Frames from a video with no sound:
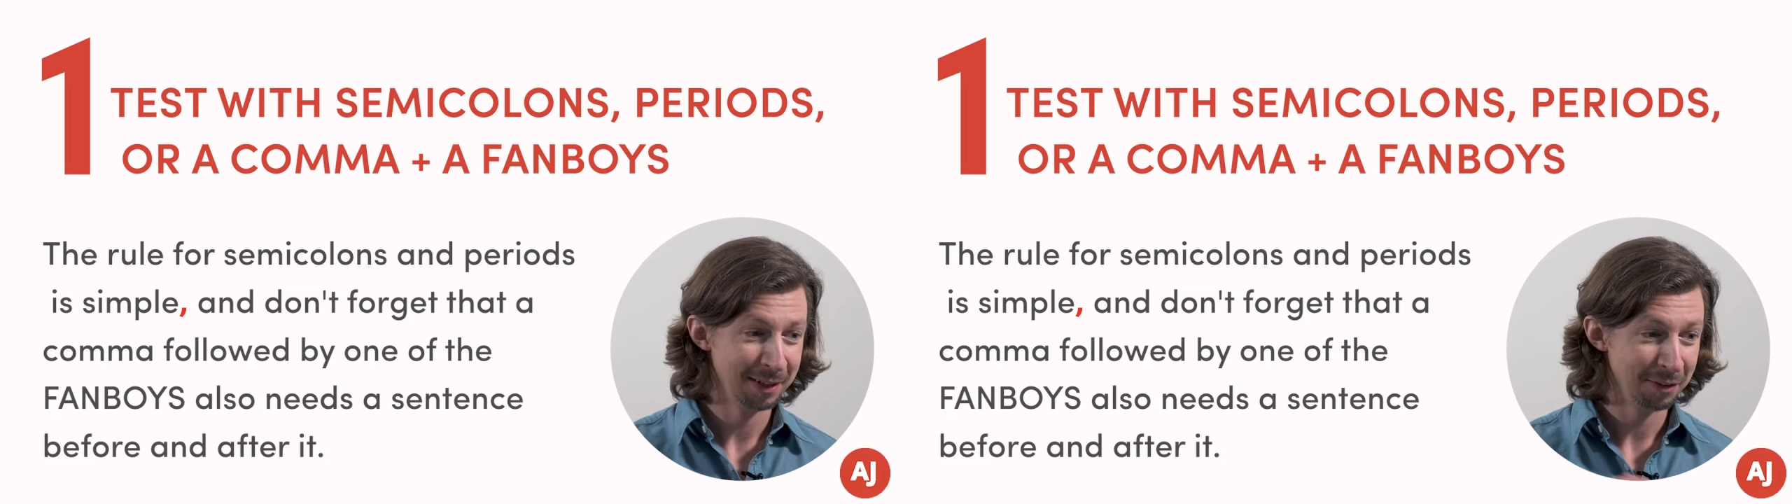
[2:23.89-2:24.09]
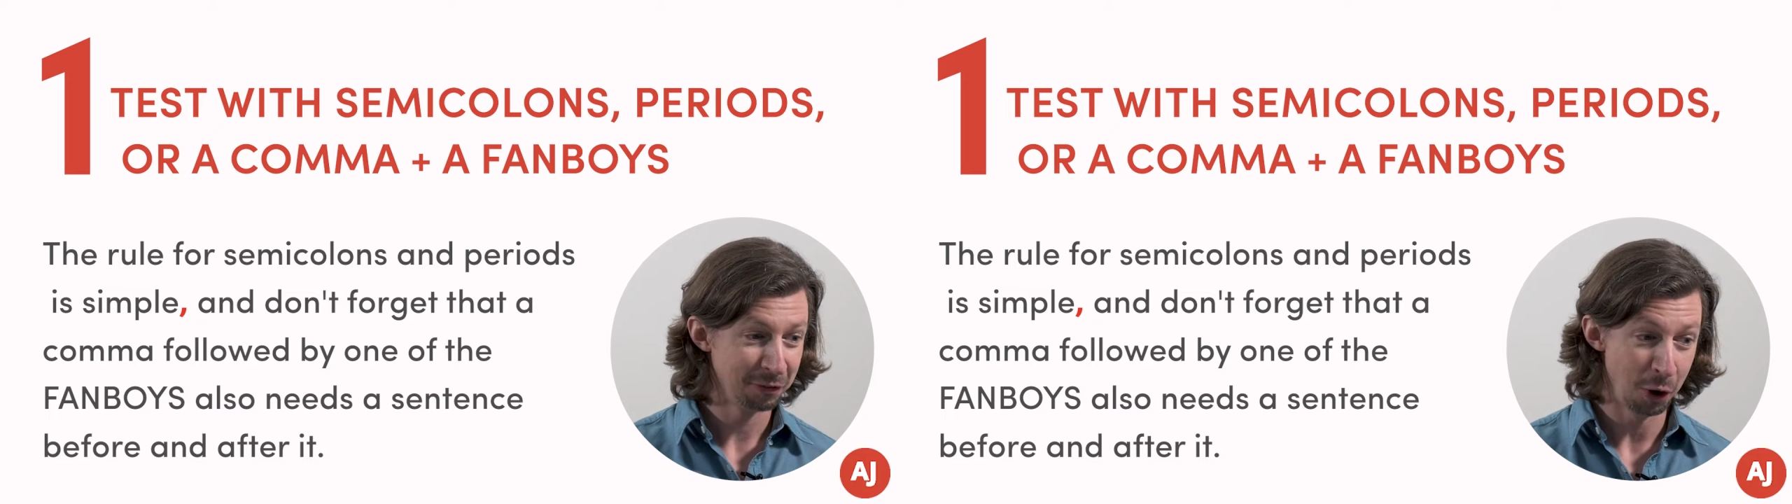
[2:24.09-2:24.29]

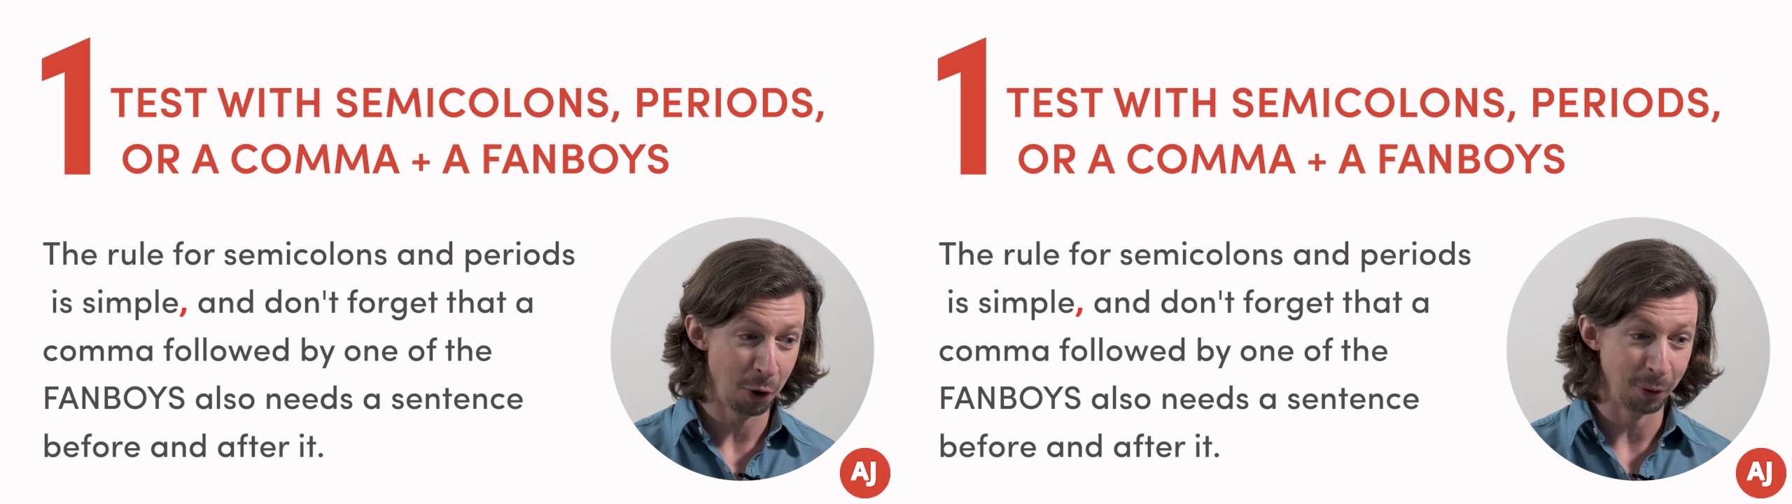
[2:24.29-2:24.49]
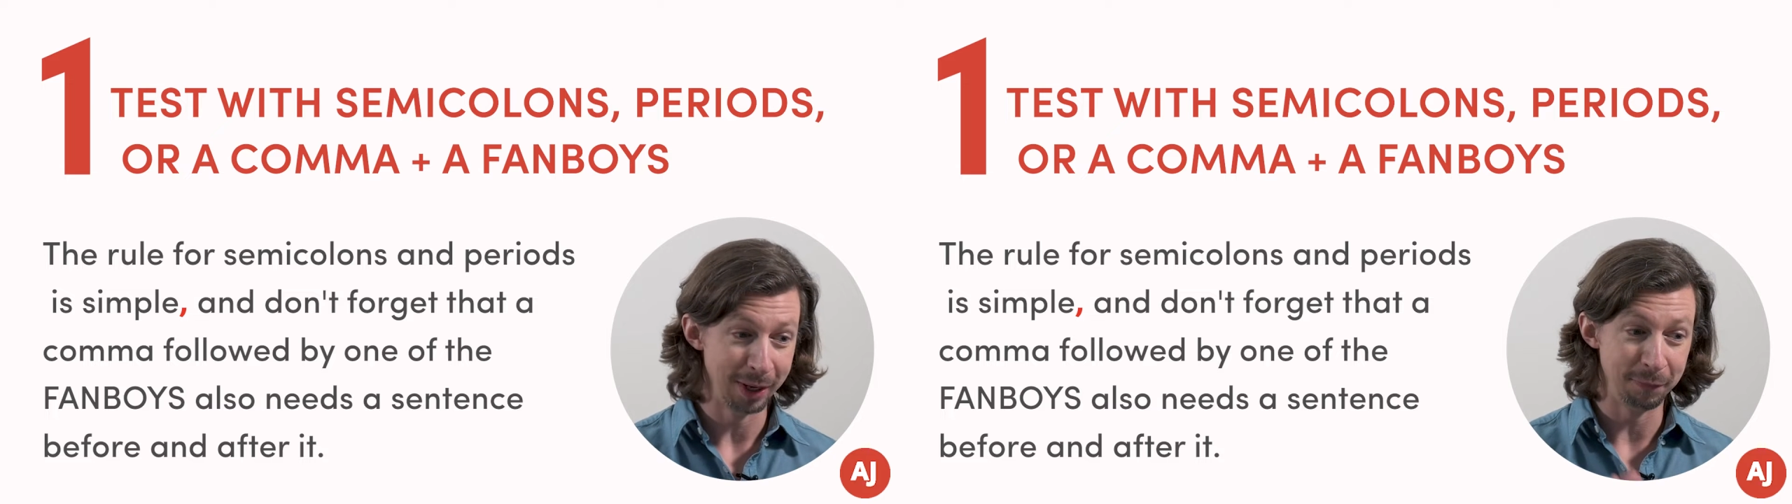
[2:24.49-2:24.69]

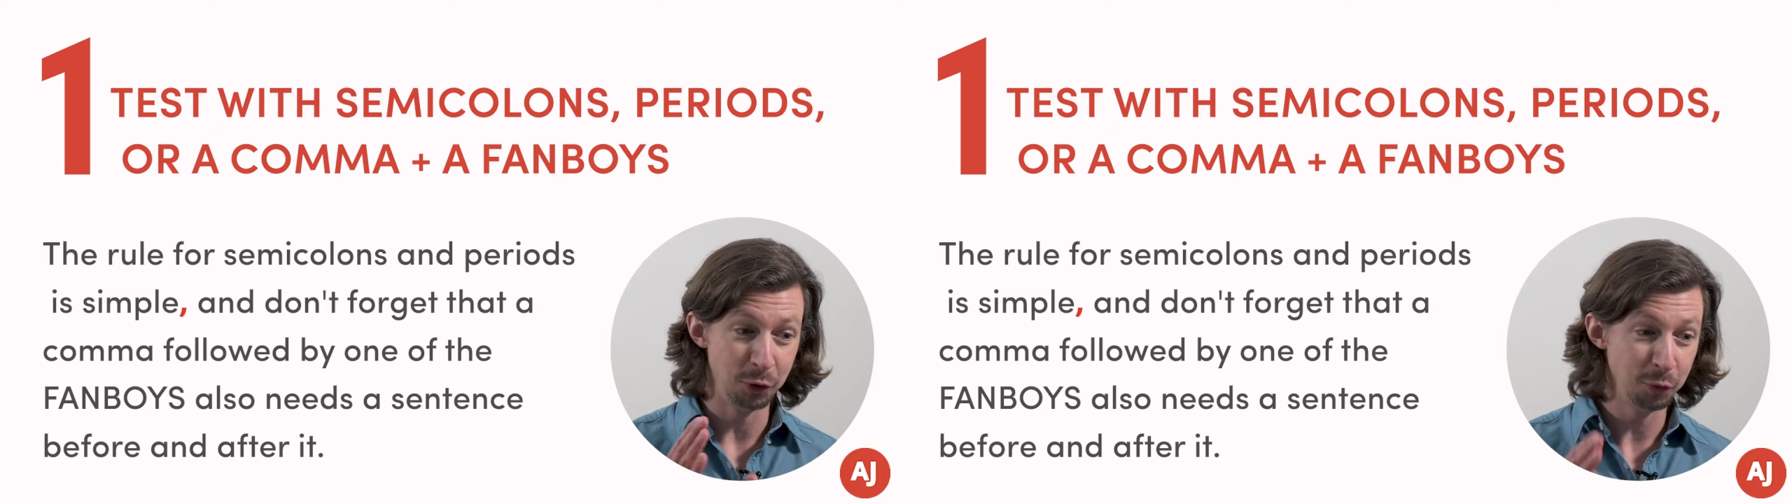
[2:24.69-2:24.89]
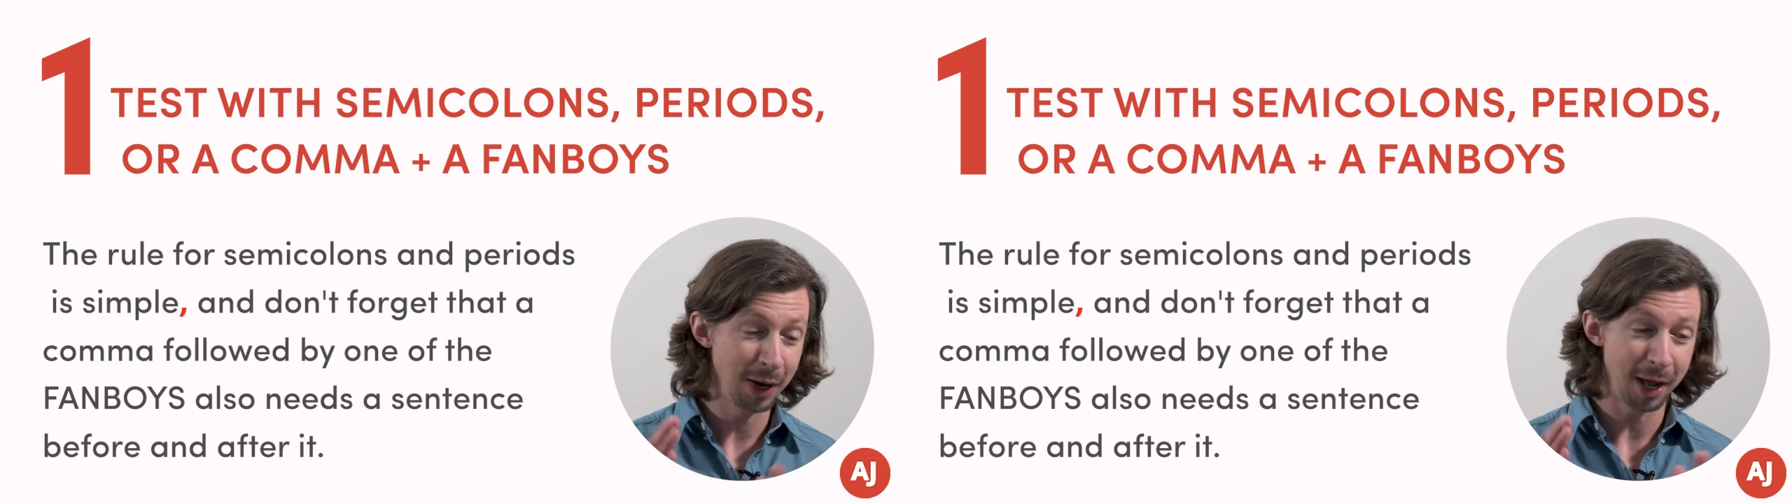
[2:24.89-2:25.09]
So if
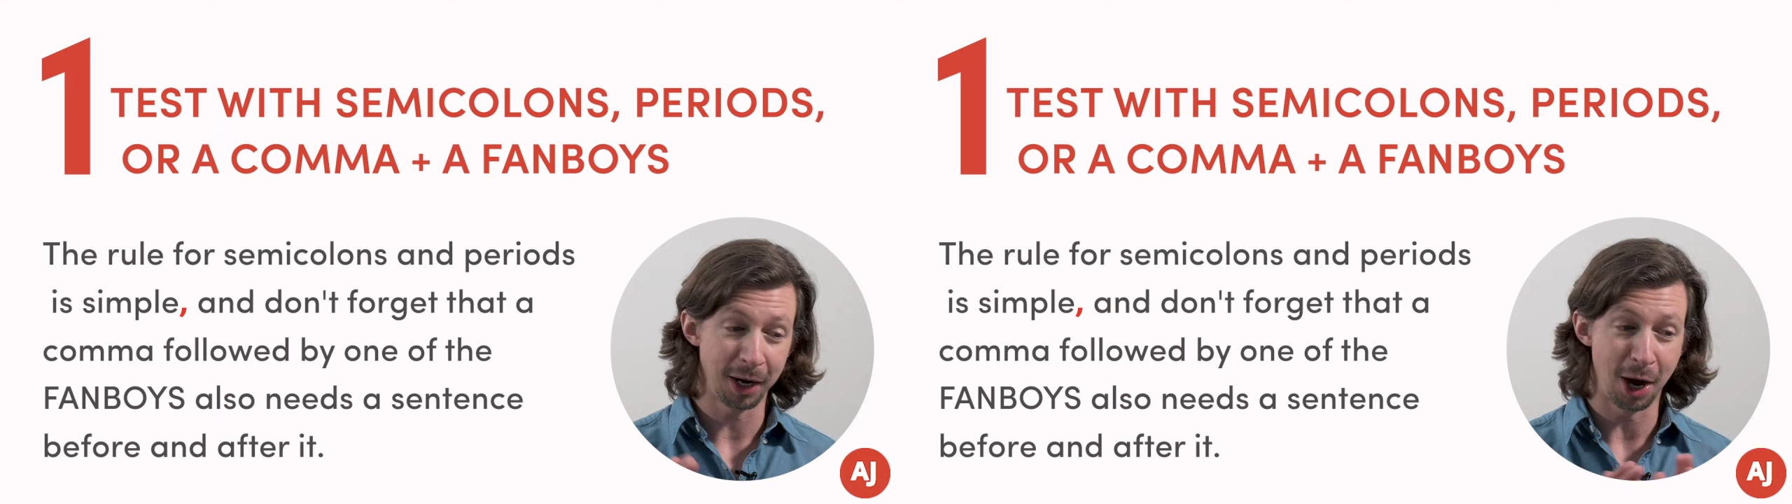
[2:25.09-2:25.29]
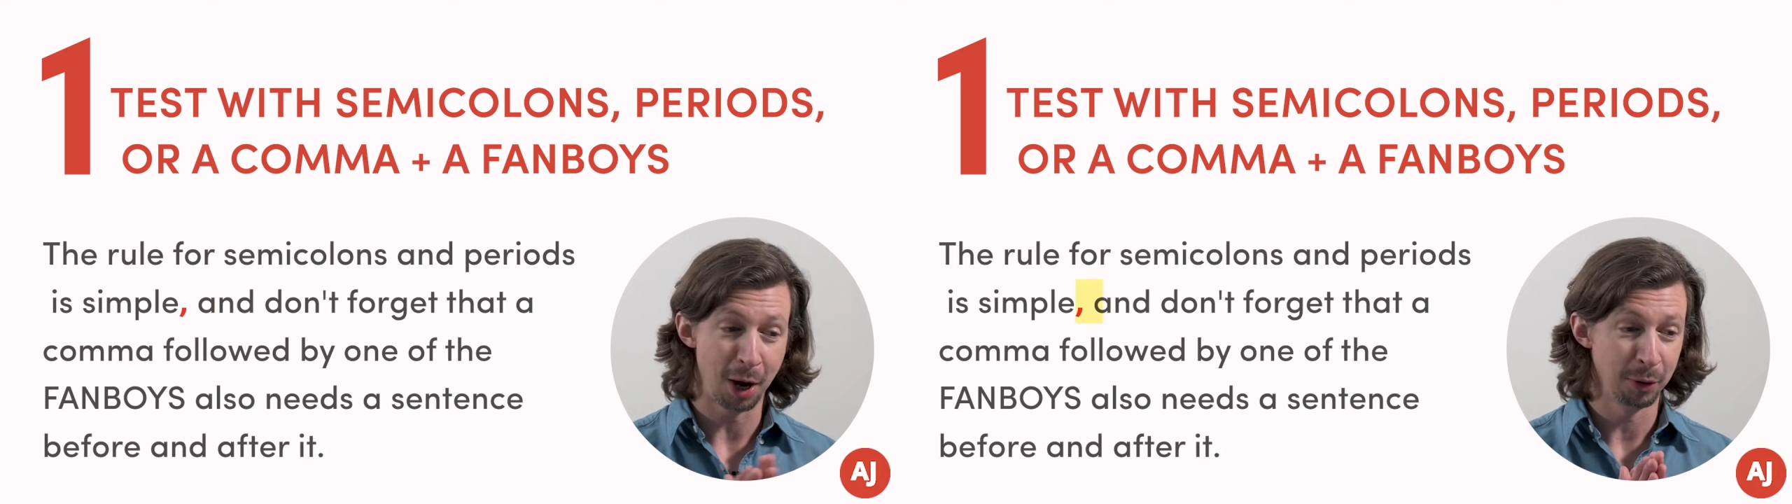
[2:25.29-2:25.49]
you've got a
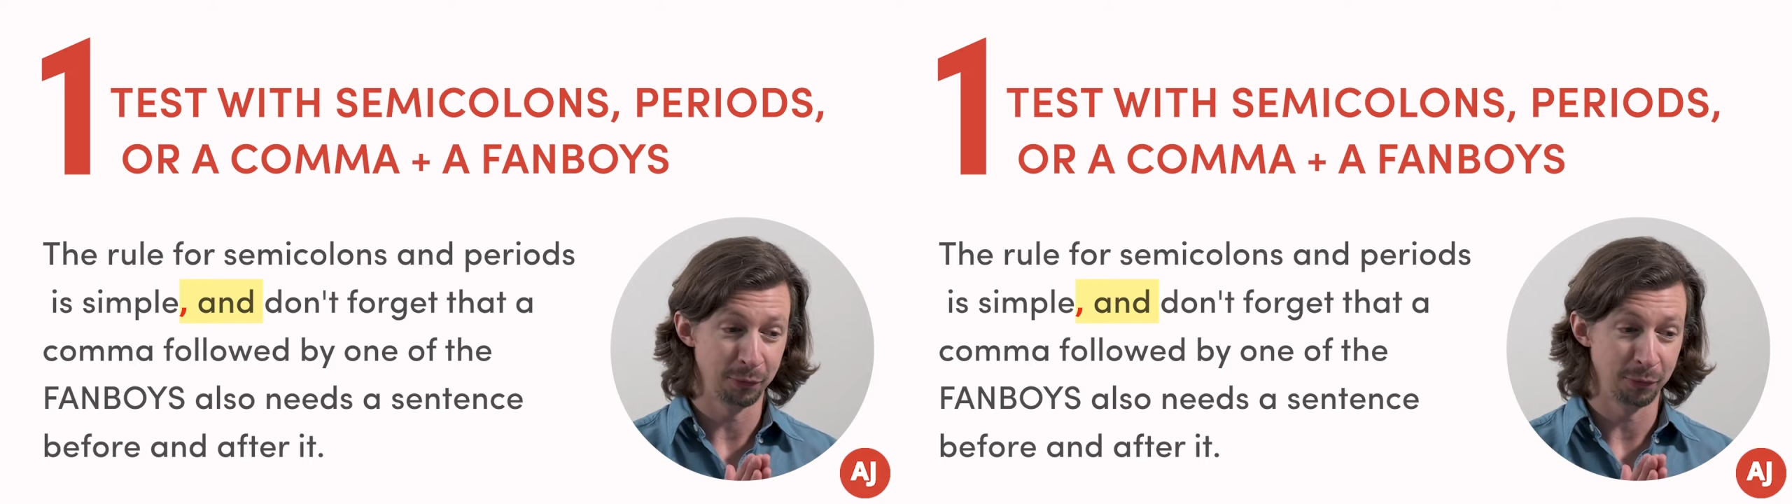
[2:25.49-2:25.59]
comma